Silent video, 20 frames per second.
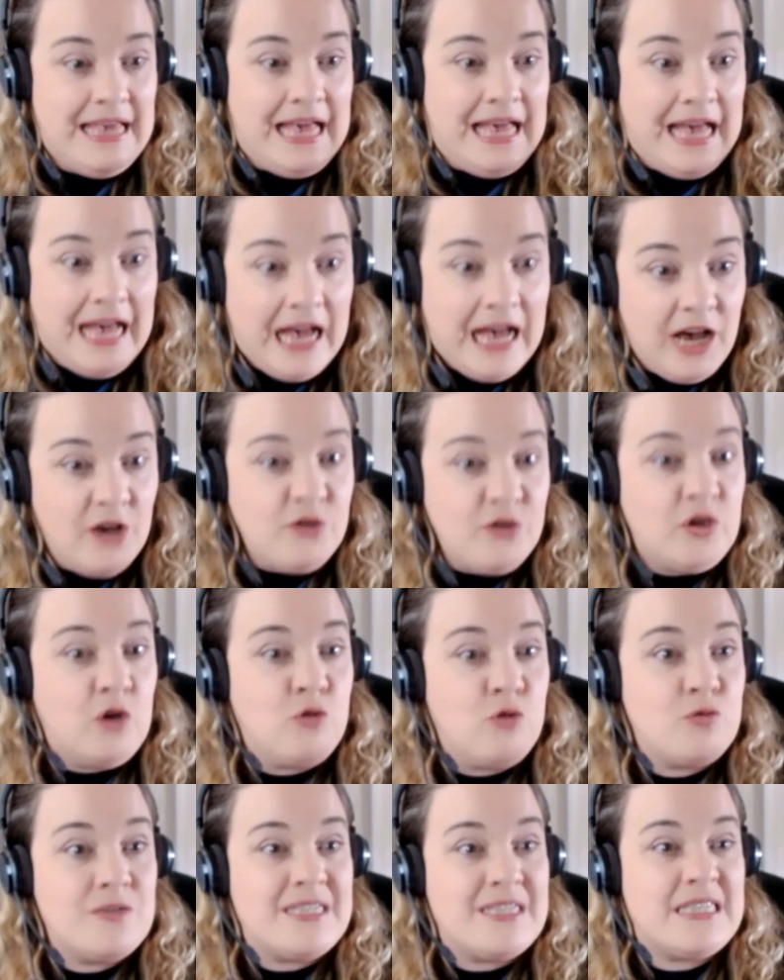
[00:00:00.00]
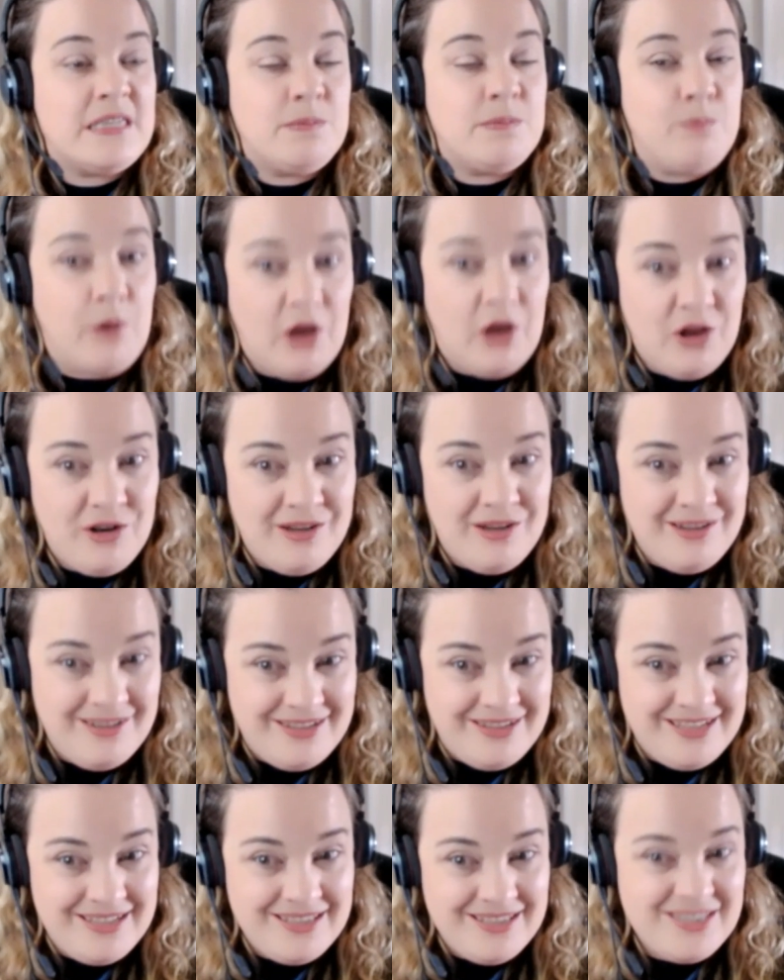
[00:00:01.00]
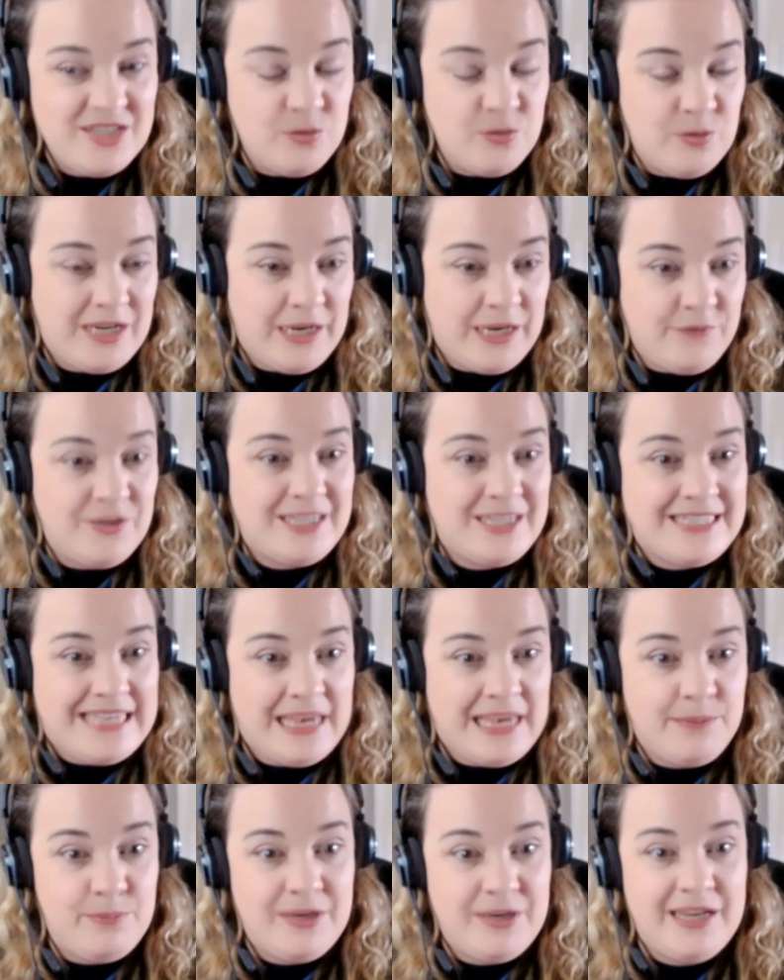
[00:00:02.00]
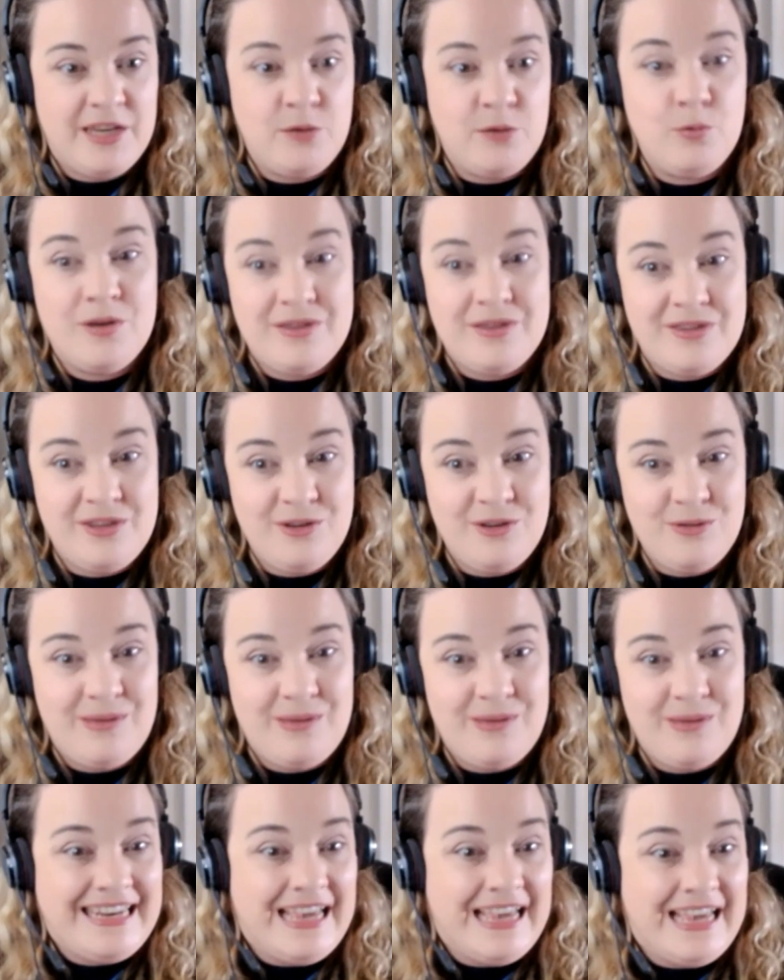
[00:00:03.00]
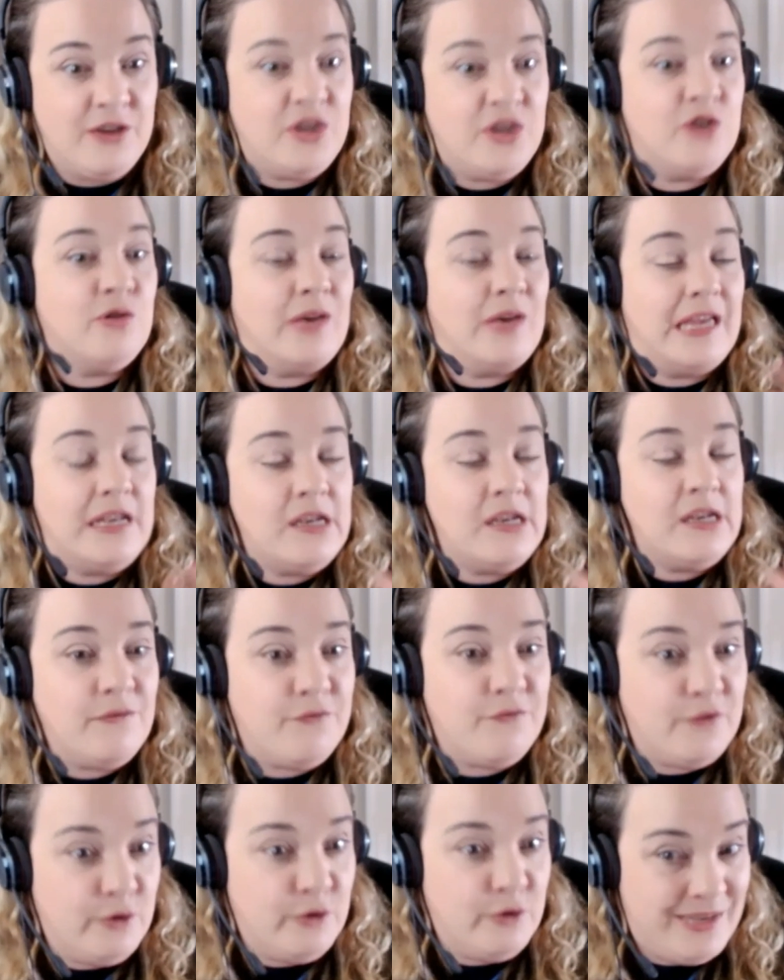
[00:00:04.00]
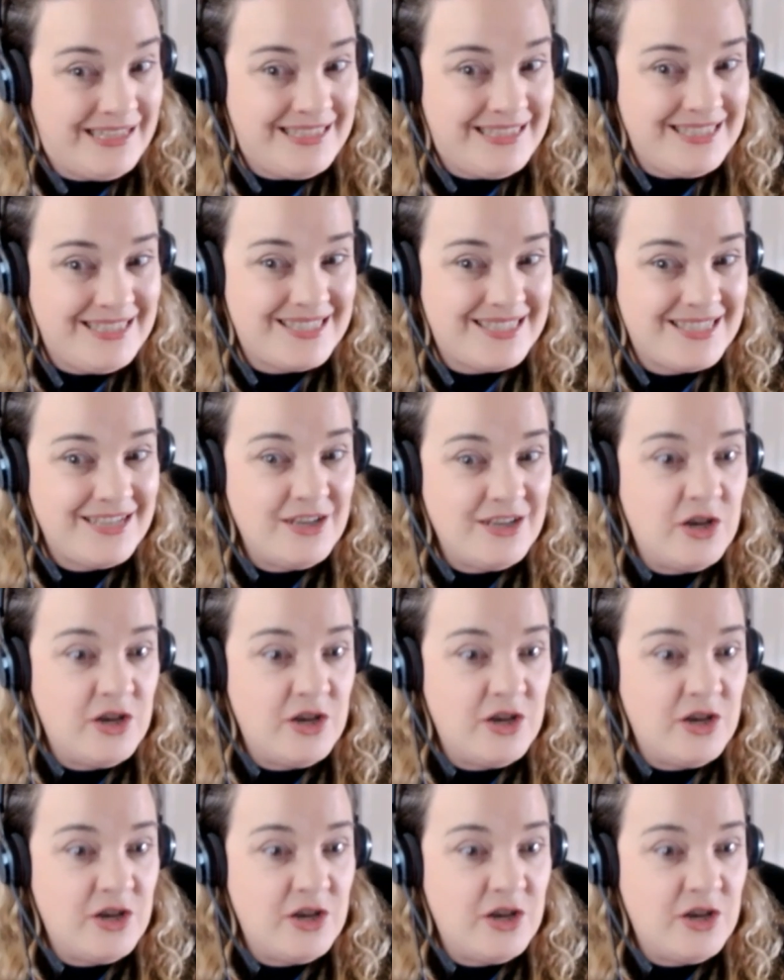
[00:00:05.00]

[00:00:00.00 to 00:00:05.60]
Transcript: how you respond to whatever is happening with you and how you influence